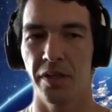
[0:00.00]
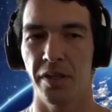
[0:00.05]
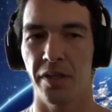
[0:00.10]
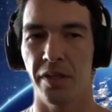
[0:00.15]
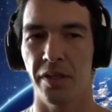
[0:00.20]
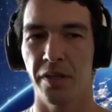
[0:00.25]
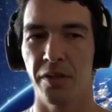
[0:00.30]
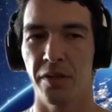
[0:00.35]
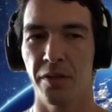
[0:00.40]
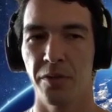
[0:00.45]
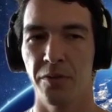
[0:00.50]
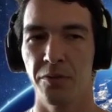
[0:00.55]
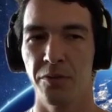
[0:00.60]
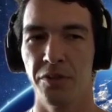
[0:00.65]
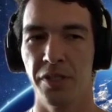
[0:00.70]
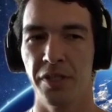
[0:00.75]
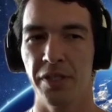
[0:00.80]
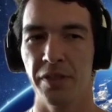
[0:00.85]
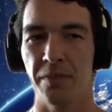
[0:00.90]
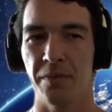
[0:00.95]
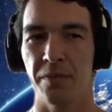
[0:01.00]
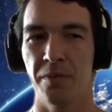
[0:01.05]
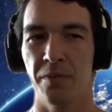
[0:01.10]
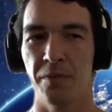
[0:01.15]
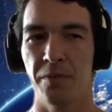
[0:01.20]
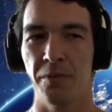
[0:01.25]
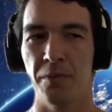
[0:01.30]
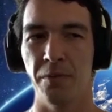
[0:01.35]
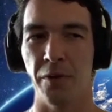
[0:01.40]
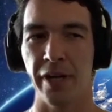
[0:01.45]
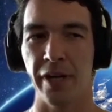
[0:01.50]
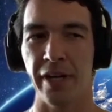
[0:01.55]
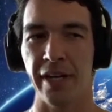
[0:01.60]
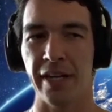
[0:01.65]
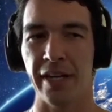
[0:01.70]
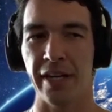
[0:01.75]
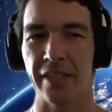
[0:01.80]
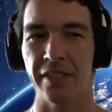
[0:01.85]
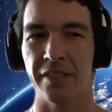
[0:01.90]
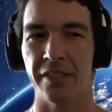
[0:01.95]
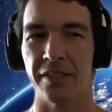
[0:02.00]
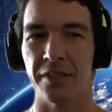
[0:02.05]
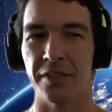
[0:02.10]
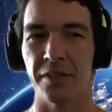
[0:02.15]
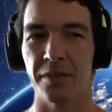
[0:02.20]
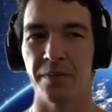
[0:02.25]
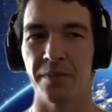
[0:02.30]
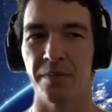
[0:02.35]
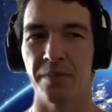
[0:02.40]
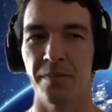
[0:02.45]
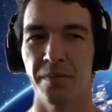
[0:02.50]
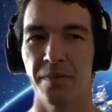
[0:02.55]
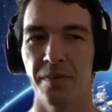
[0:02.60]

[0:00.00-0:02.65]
It was like what I had to do,